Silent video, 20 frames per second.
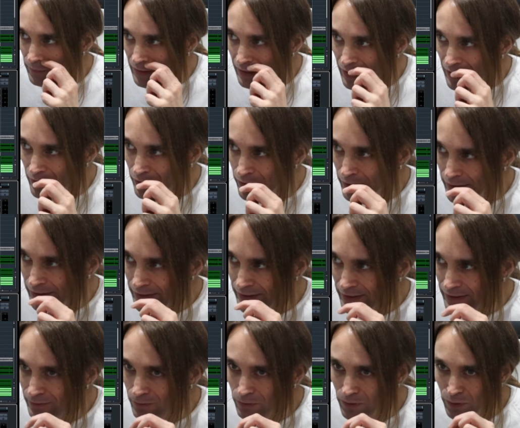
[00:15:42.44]
I think
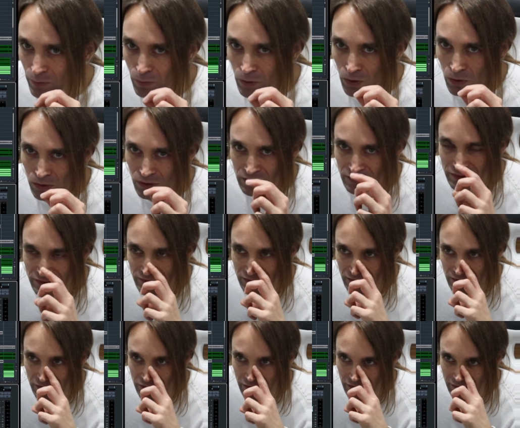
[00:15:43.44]
with the vocals,
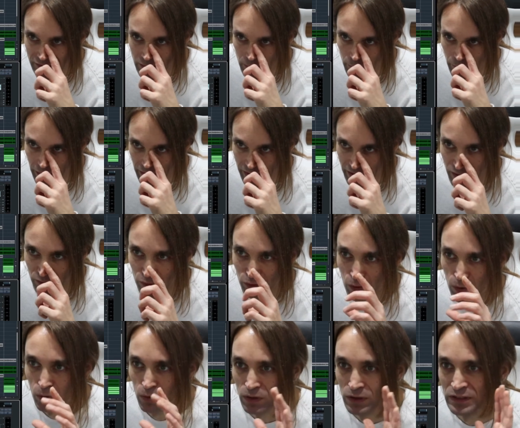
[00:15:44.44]
just the backing
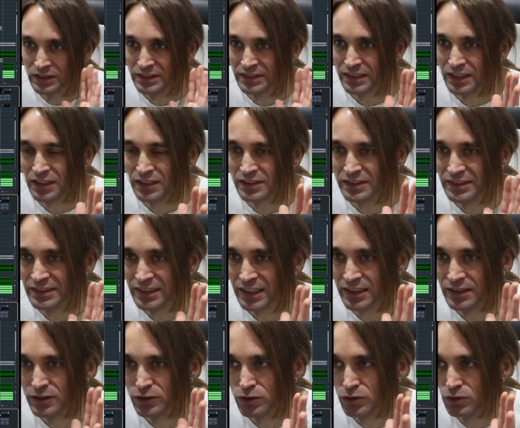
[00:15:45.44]
vocals are
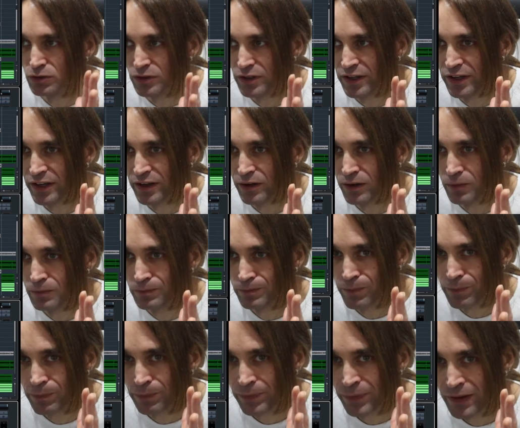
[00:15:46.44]
sent to the
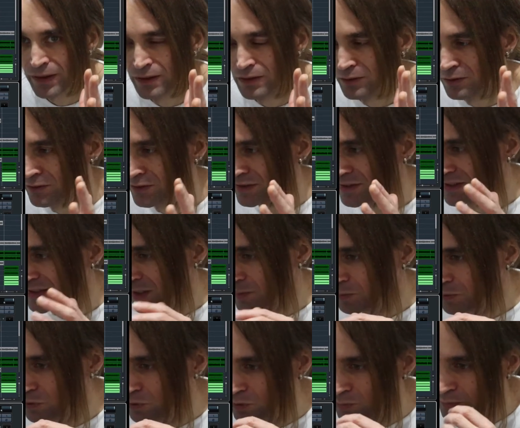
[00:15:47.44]
this
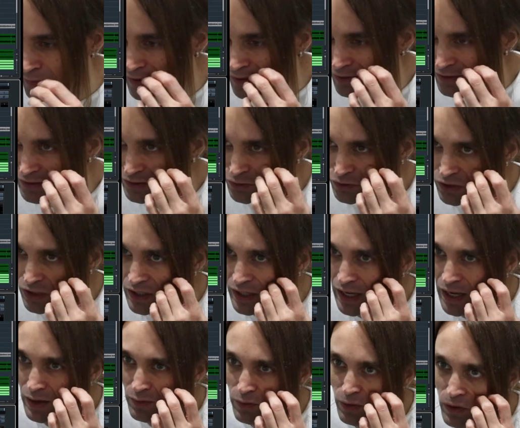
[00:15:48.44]
subgroup, because usually
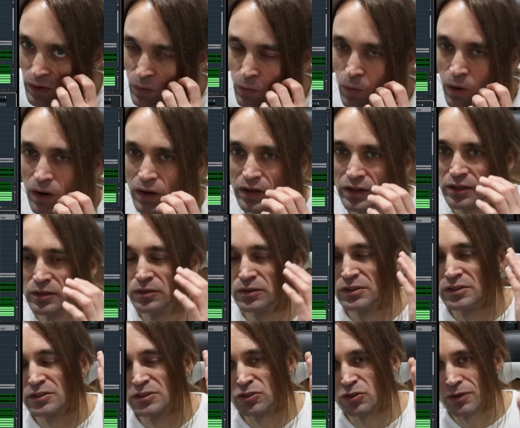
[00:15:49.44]
I have only one
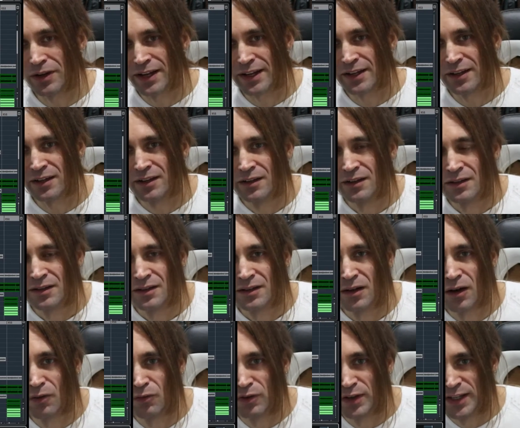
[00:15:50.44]
track
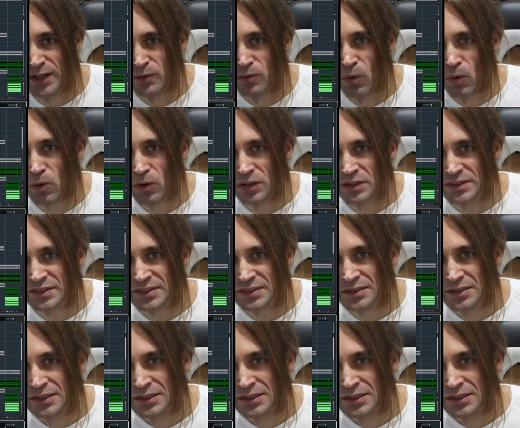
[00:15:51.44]
of lead vocals,